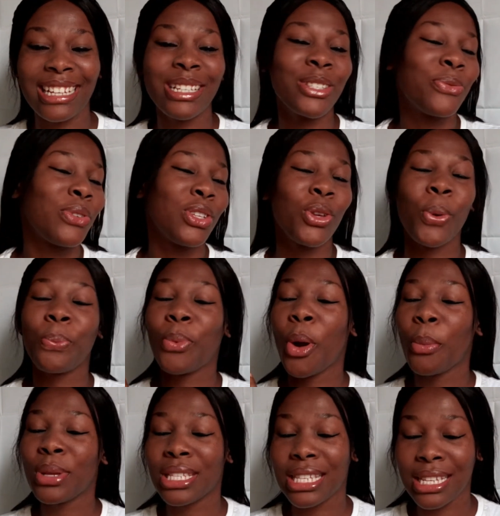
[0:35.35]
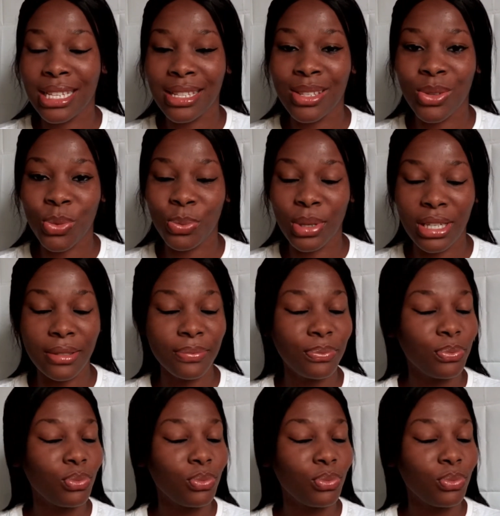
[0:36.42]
This video promises to be